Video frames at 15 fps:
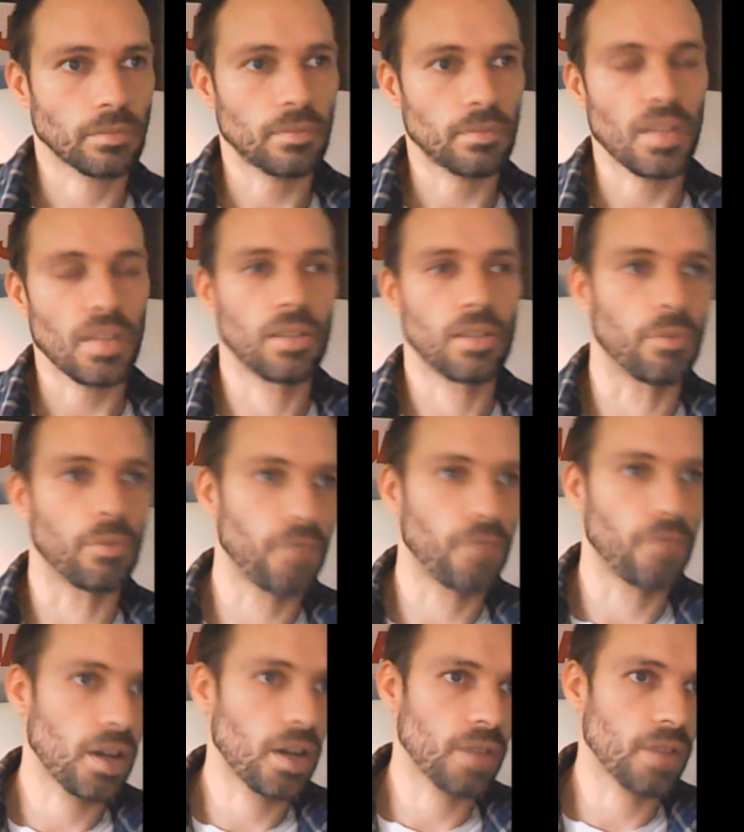Number
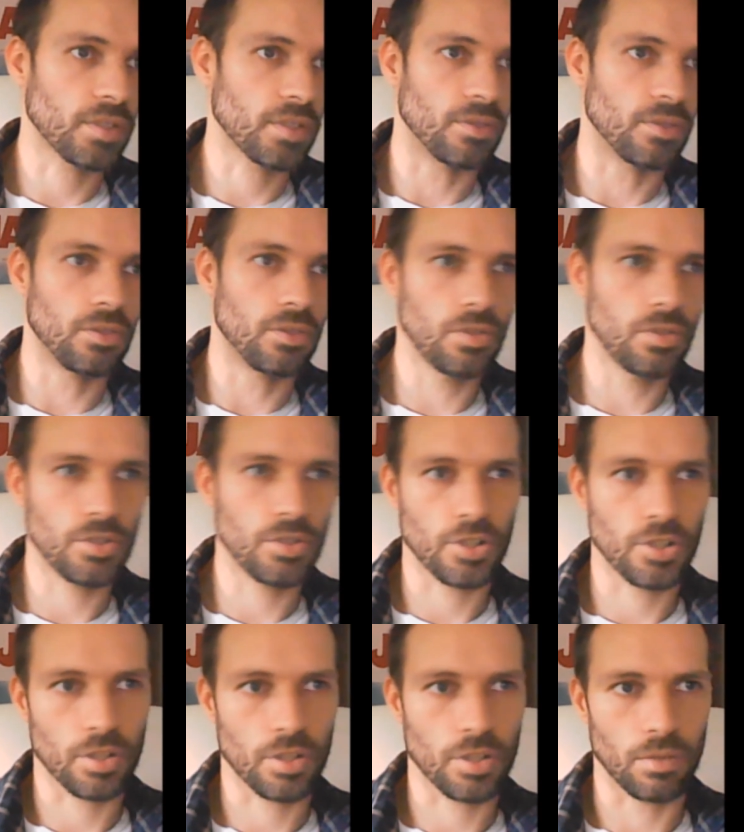5 is the douche
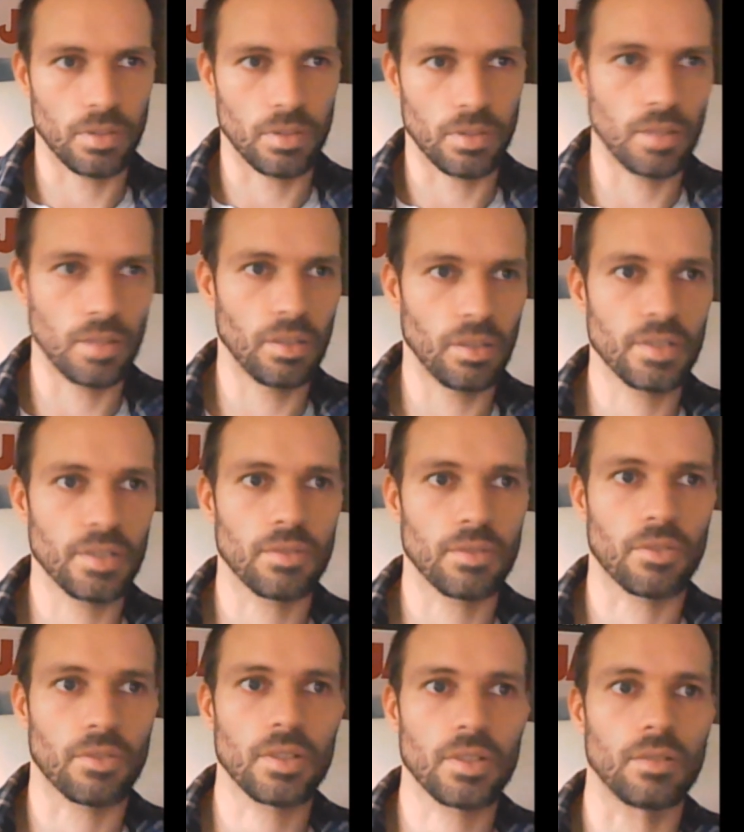who didn't listen to
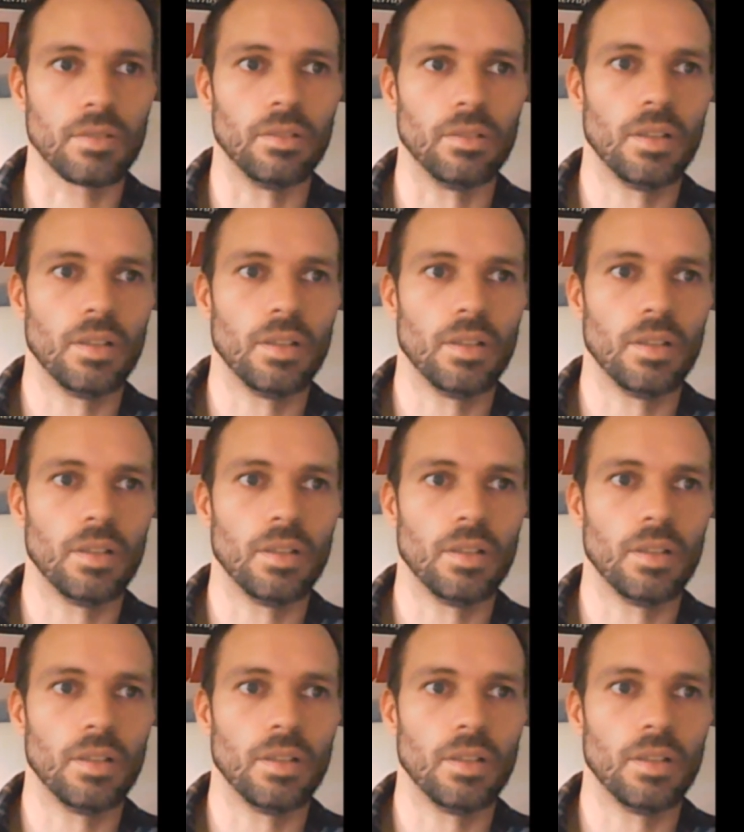Crystal,